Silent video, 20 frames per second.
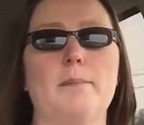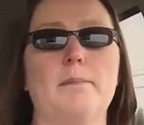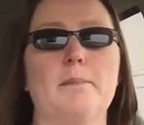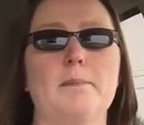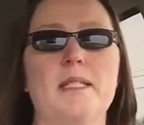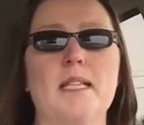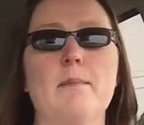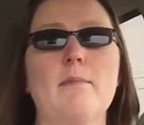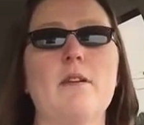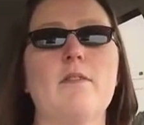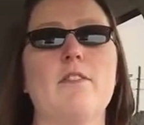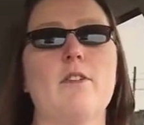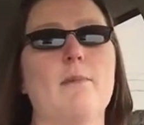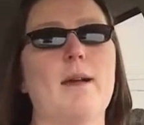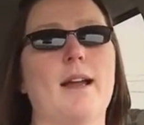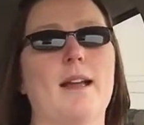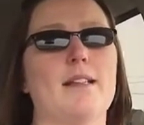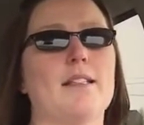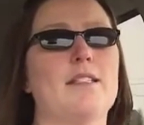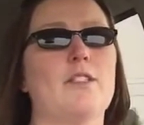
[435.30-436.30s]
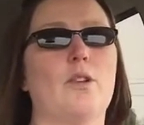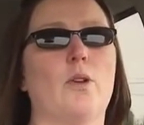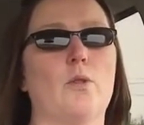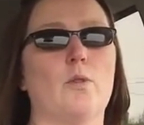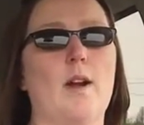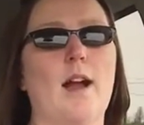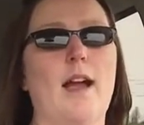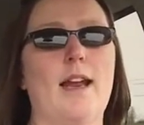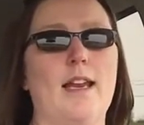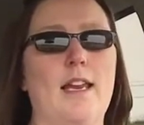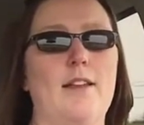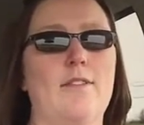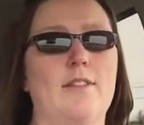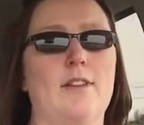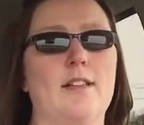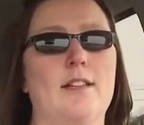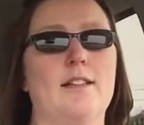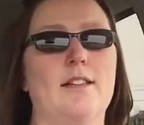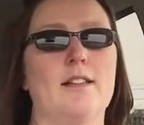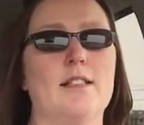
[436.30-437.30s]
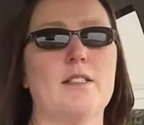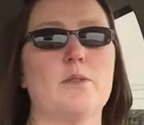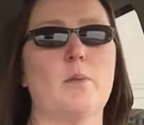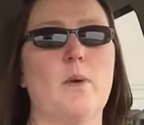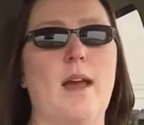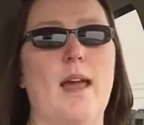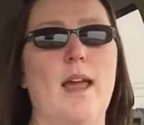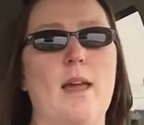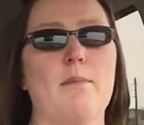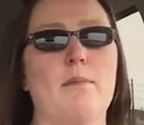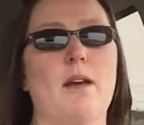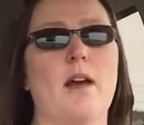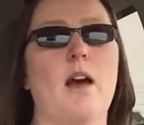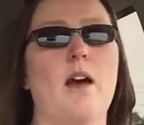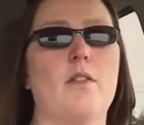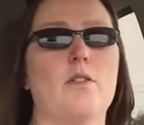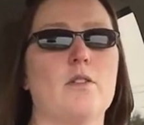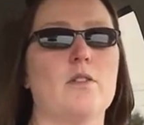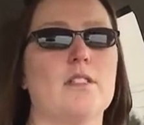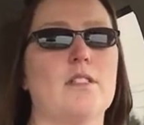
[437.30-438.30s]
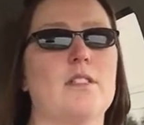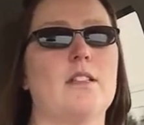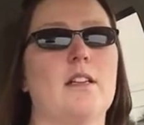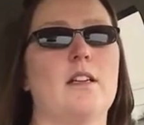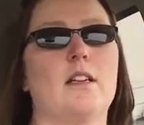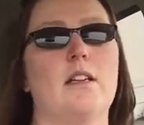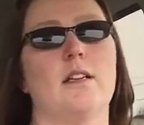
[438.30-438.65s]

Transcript: Some of them I could still ride even at this weight, but others